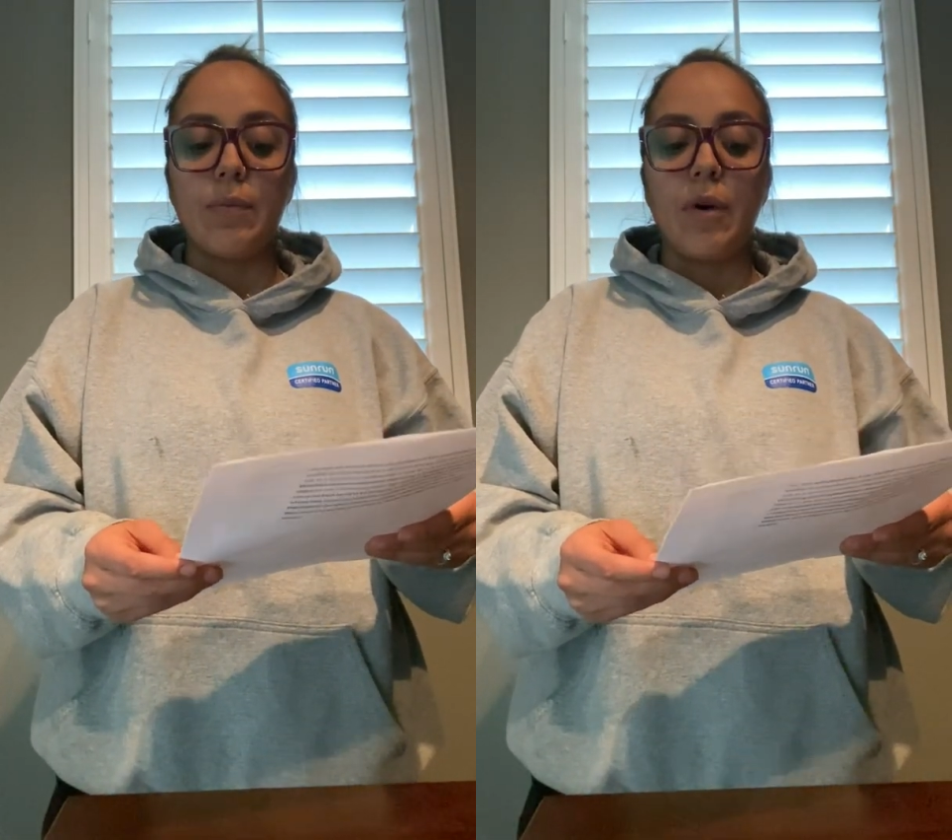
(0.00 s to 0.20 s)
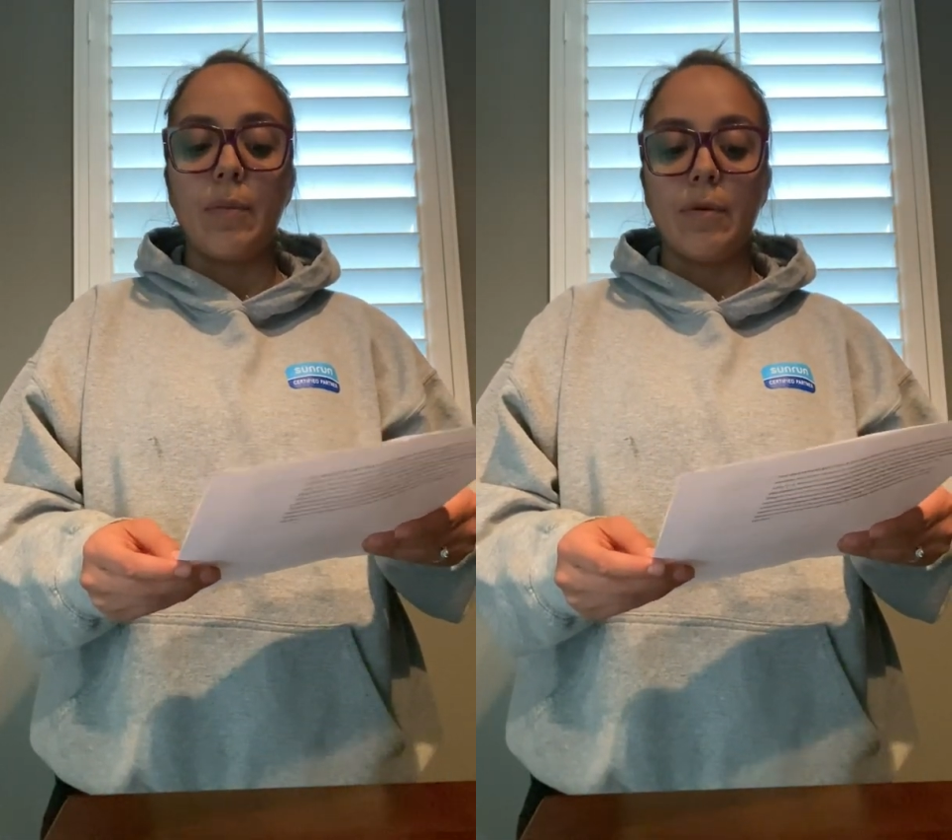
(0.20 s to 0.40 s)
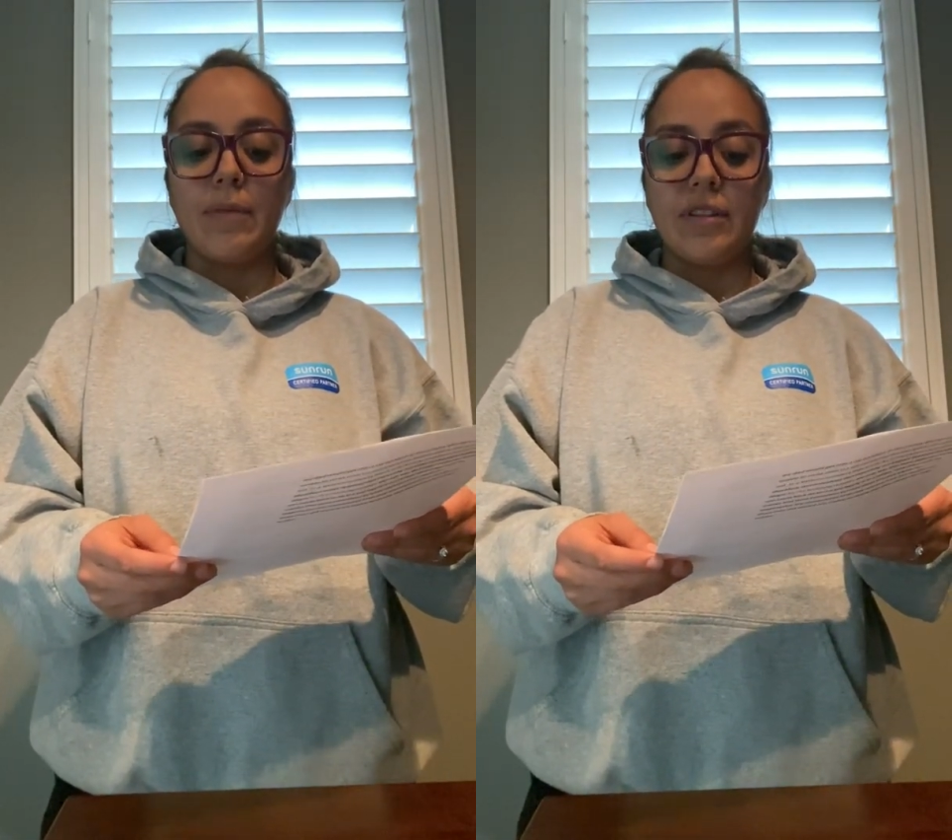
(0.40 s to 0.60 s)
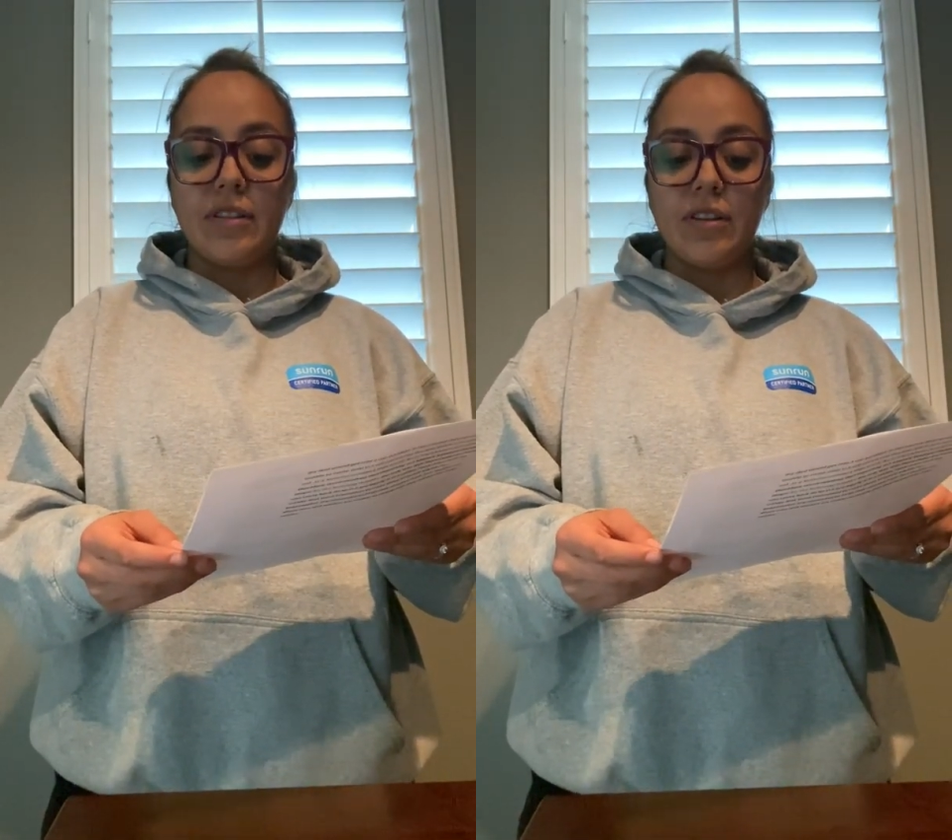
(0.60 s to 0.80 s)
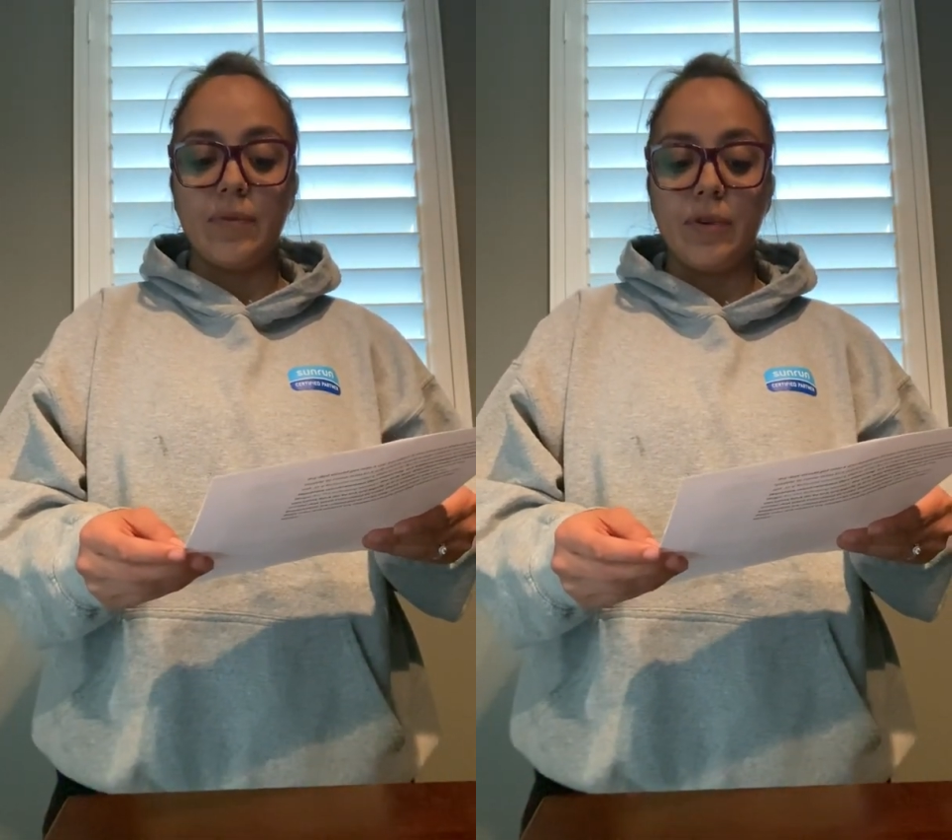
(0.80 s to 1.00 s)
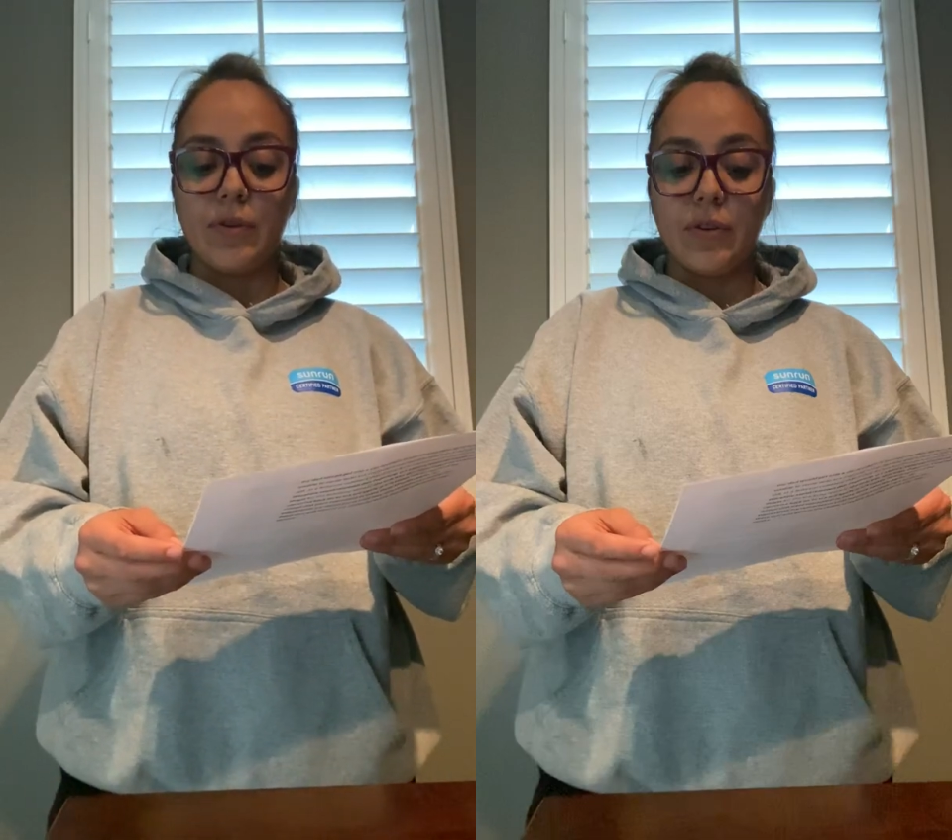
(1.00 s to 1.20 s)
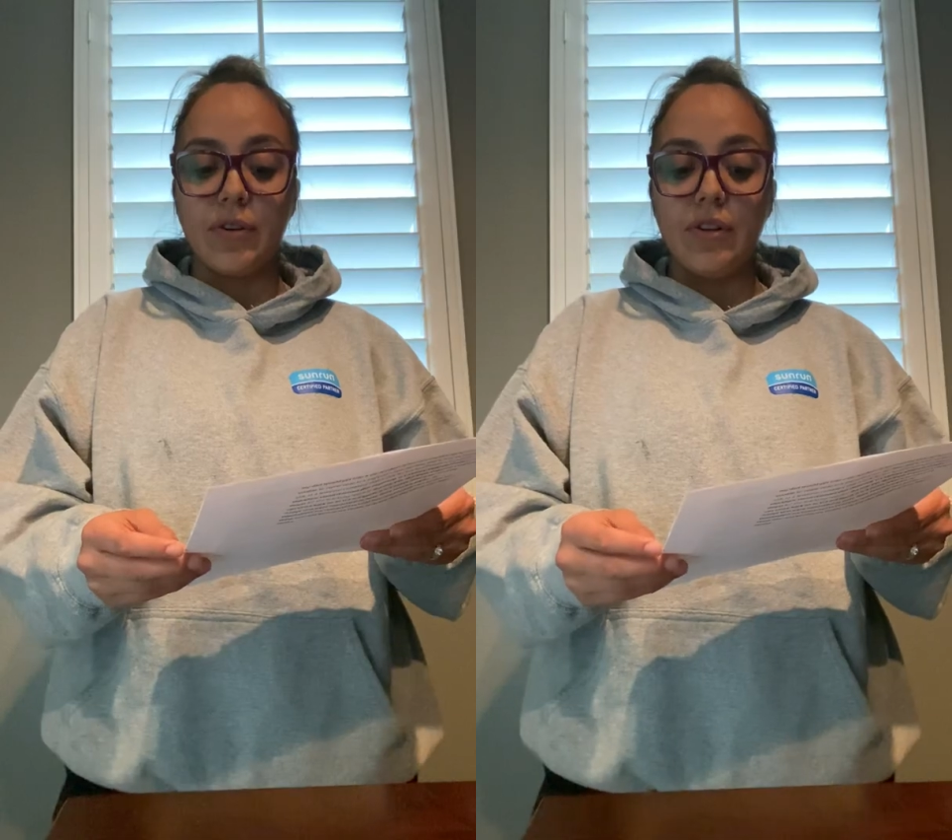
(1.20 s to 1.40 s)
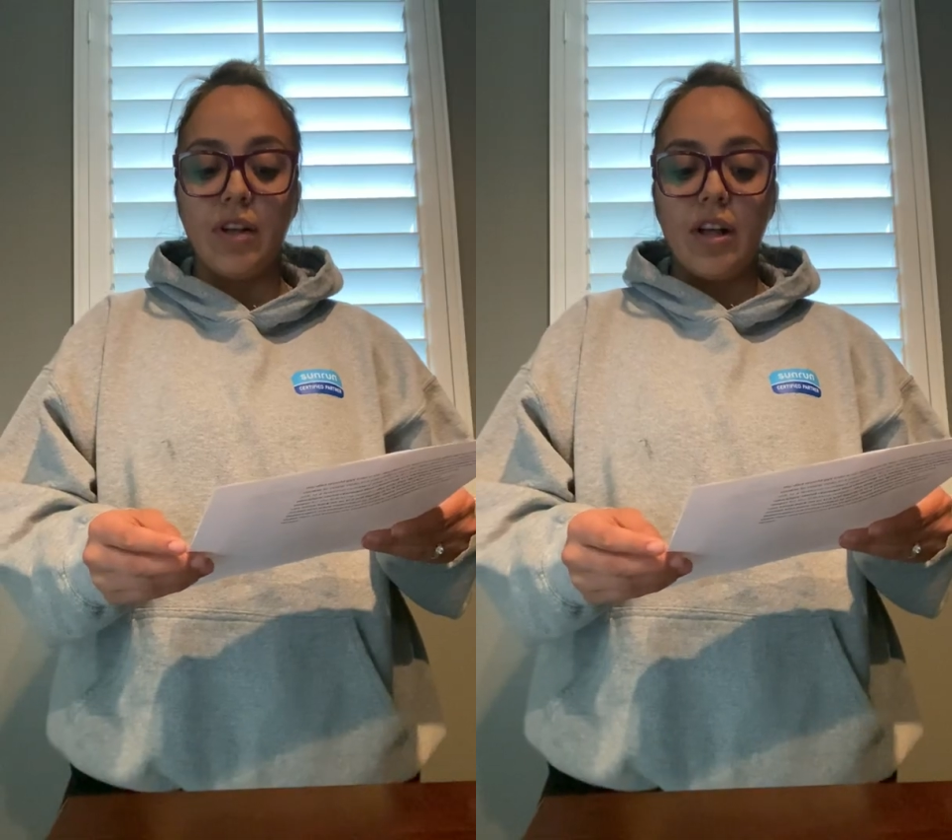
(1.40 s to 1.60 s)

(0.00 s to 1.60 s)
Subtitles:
proper military burial